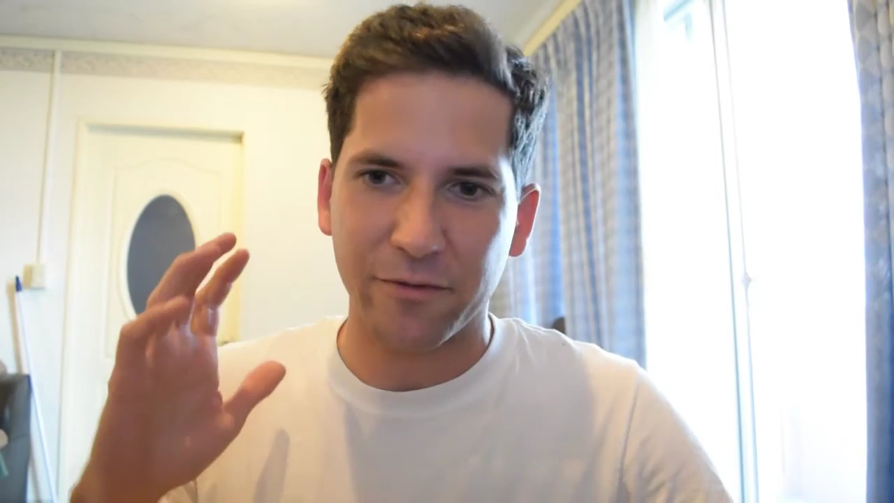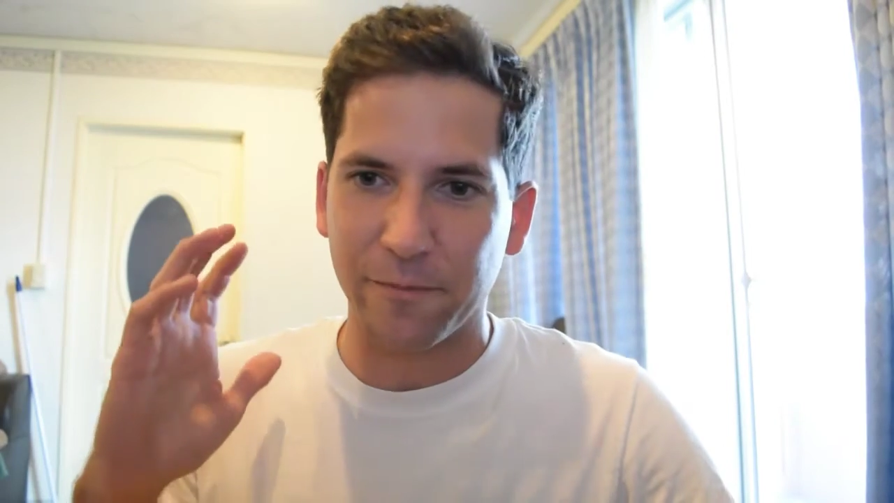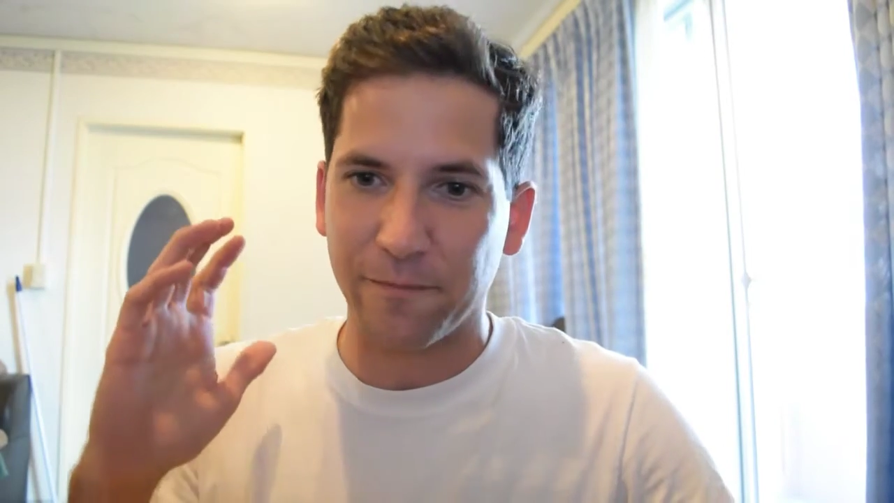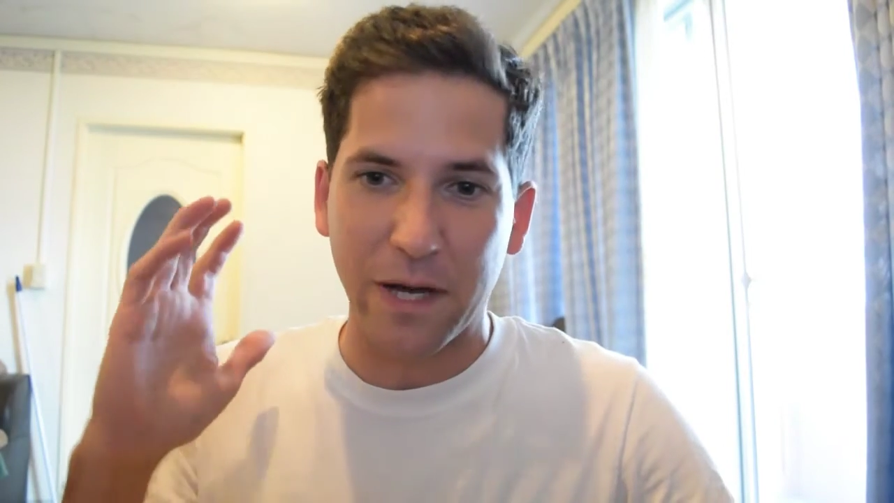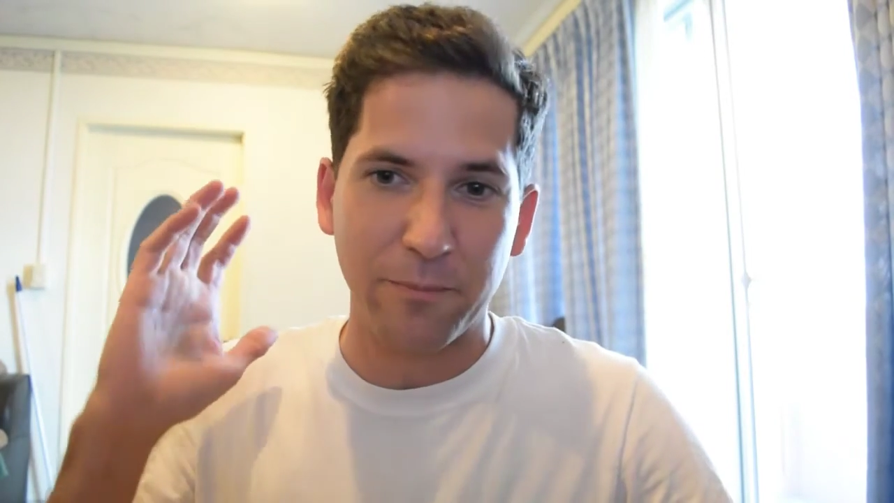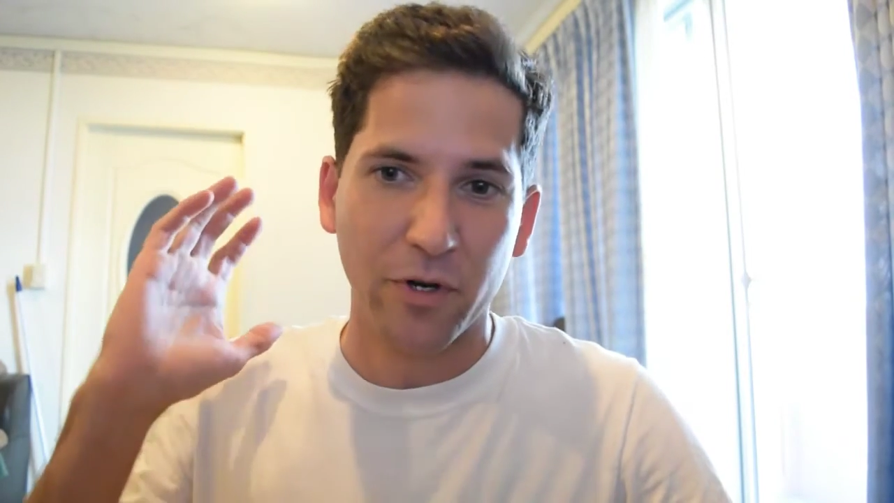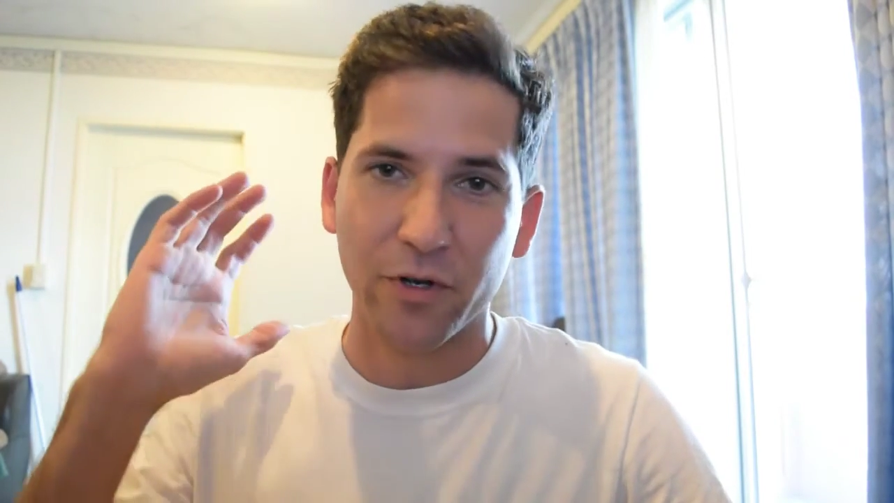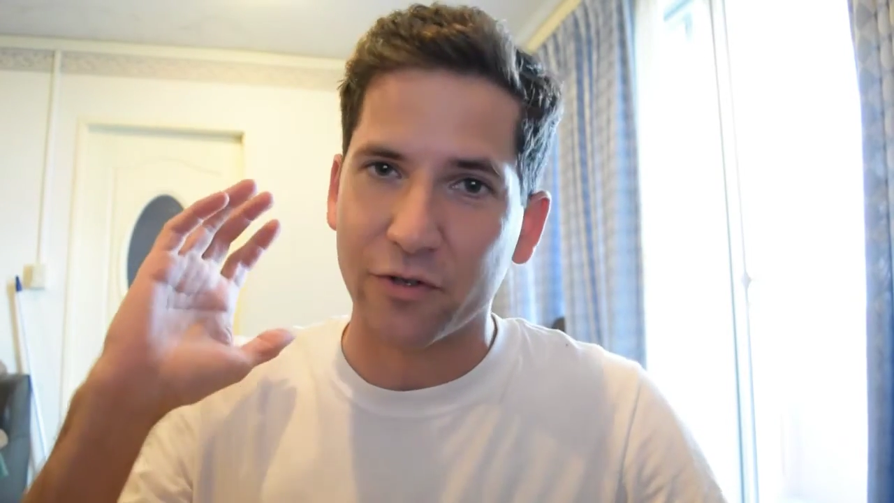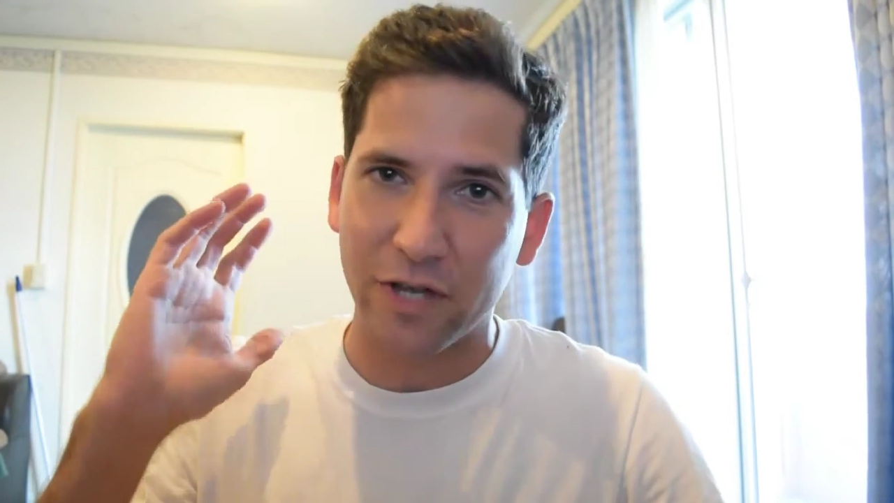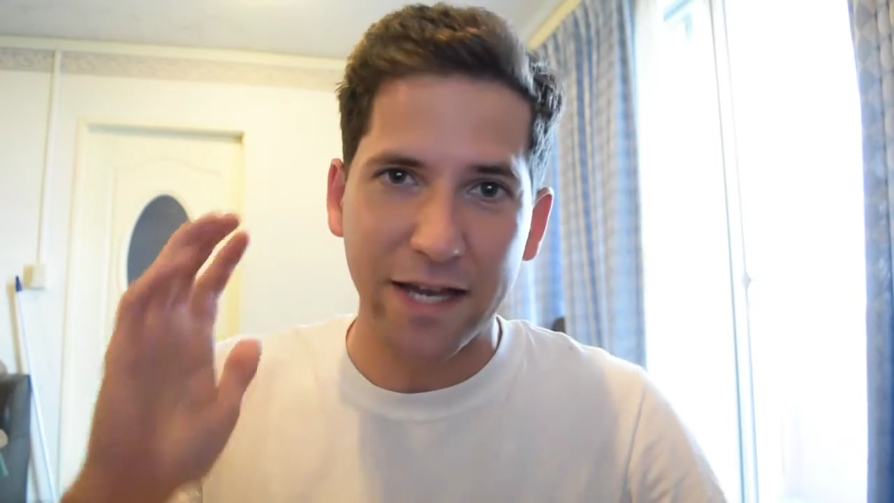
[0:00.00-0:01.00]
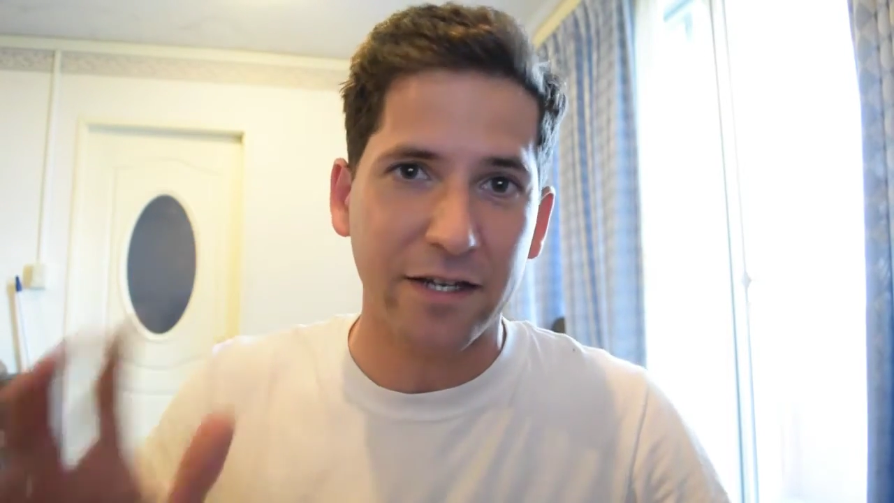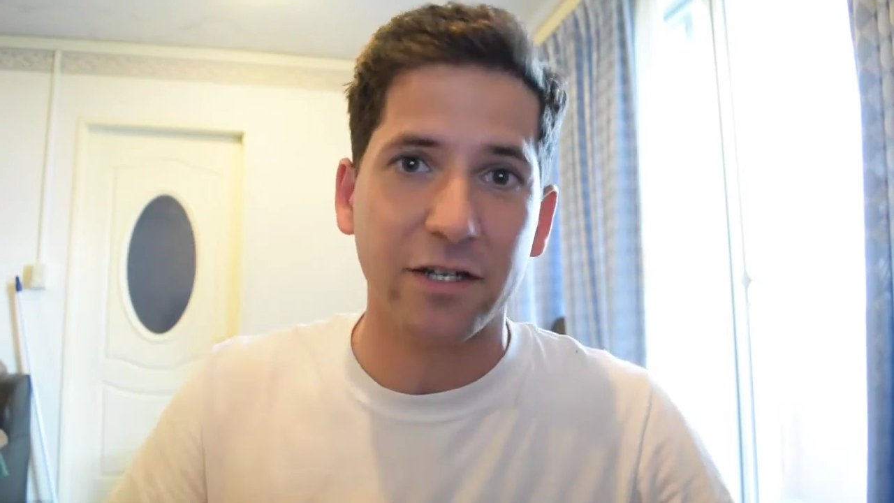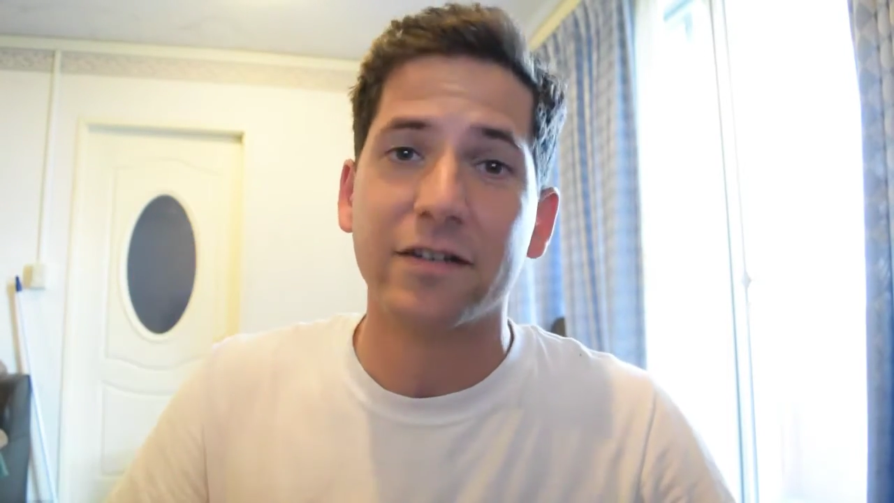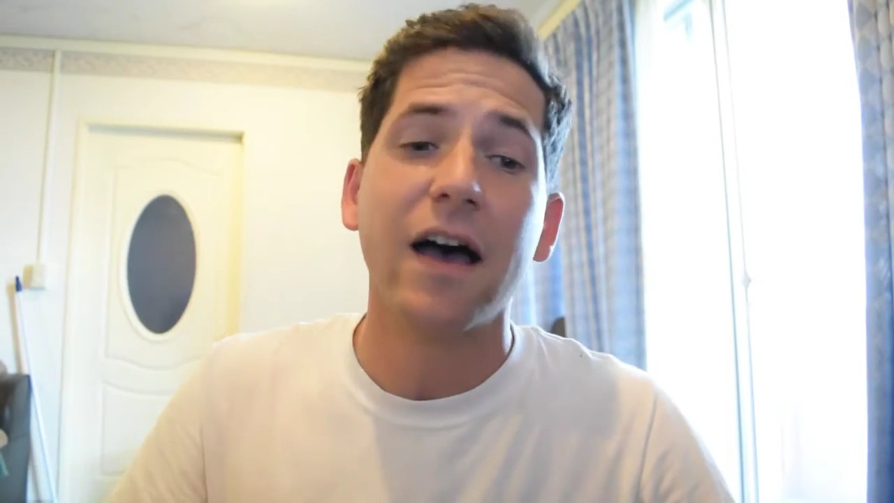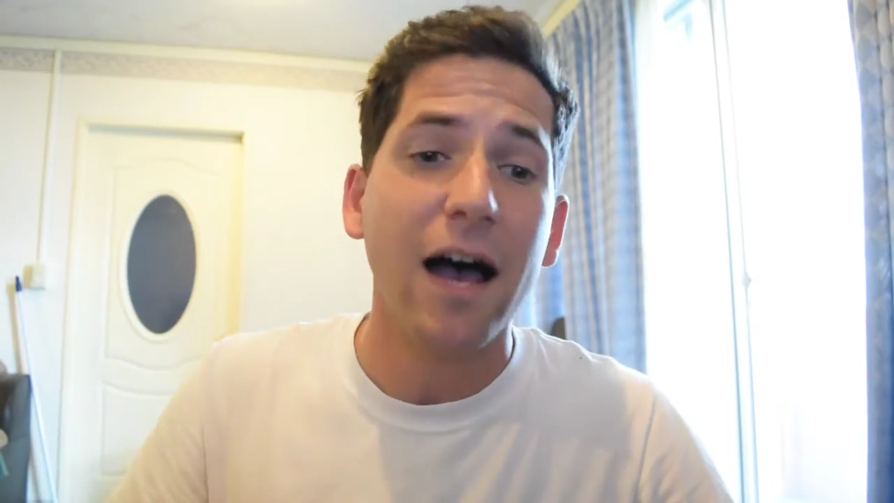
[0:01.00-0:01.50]
Remember, take
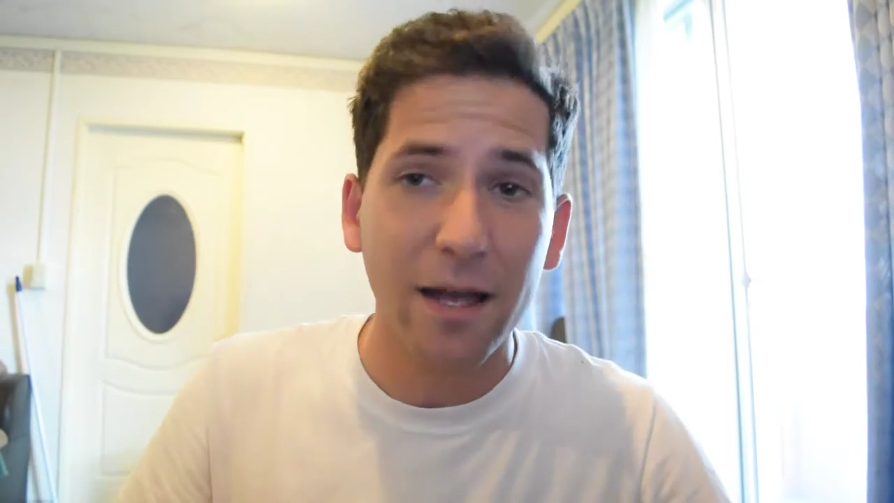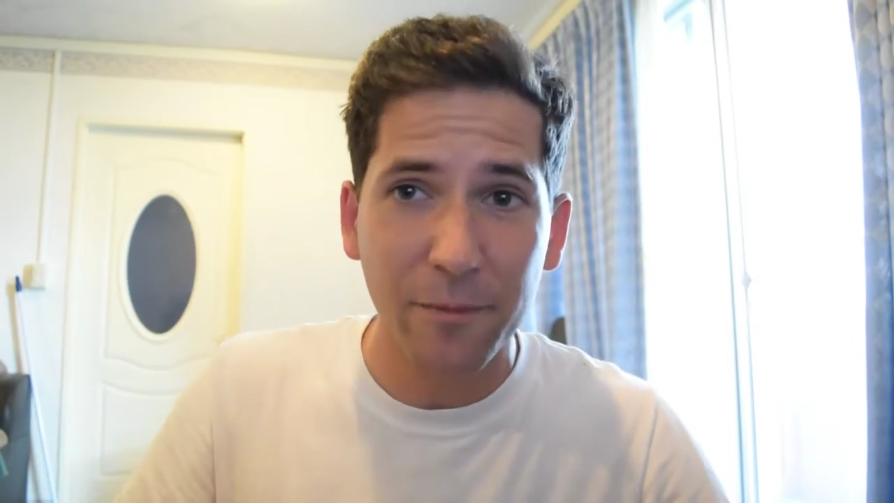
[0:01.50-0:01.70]
your time